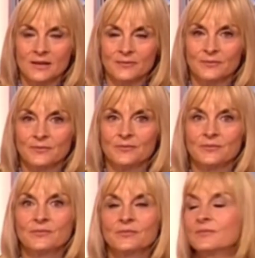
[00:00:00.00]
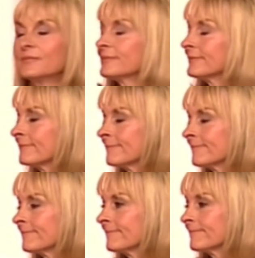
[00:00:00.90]
Let's discuss some of the issues around
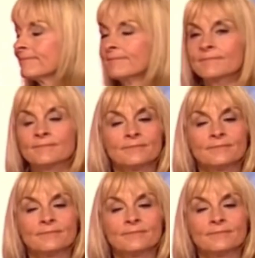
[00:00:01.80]
this with